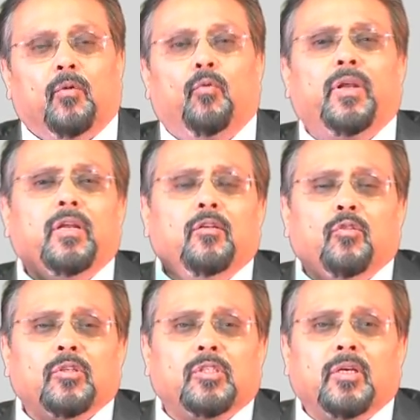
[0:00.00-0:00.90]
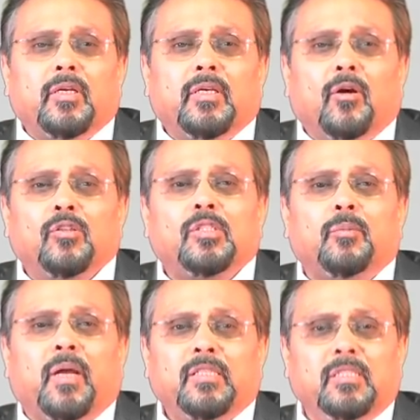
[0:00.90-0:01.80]
Very interestingly or
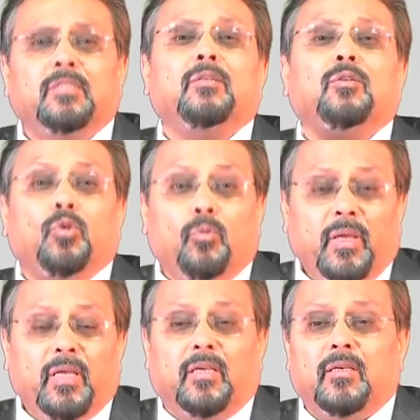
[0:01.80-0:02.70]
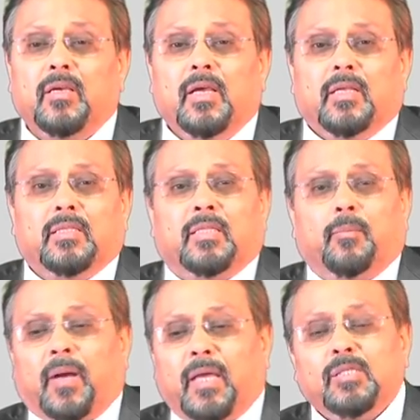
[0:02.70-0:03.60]
surprising to me, that the
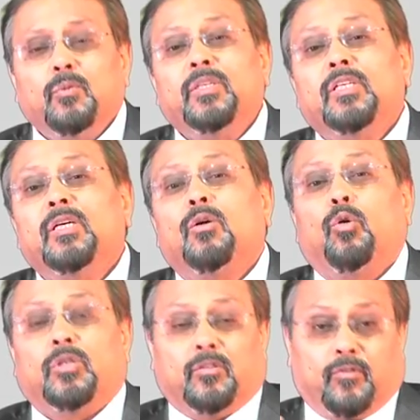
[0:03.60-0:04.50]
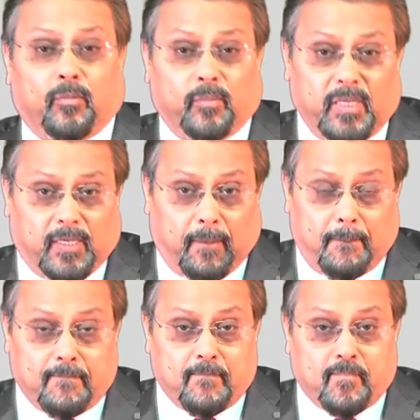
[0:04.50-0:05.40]
price which he quoted for me
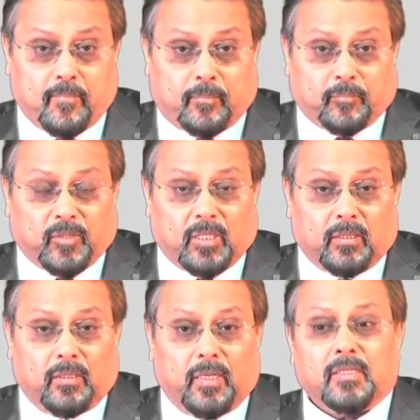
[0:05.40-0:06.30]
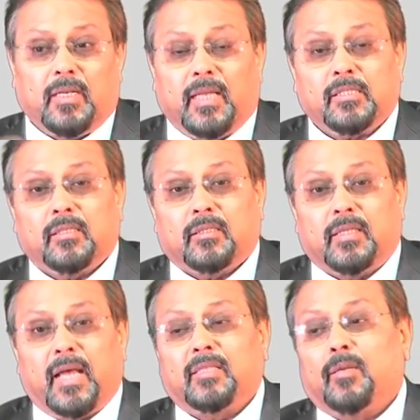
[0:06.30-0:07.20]
is lesser
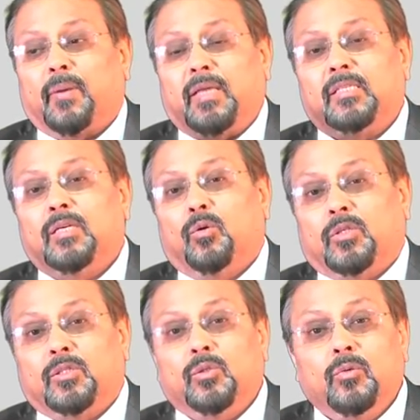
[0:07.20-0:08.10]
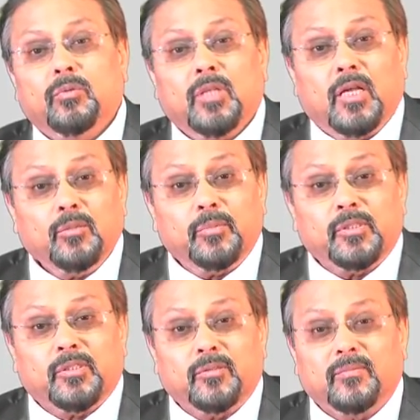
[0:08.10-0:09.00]
than the price he quoted to the other
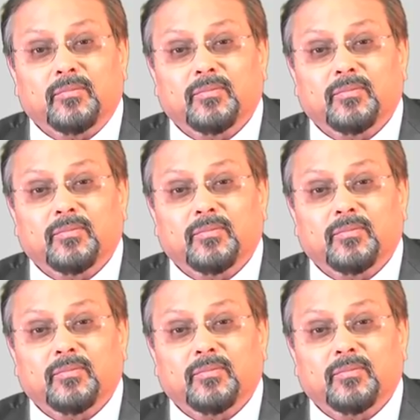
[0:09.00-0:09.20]
person.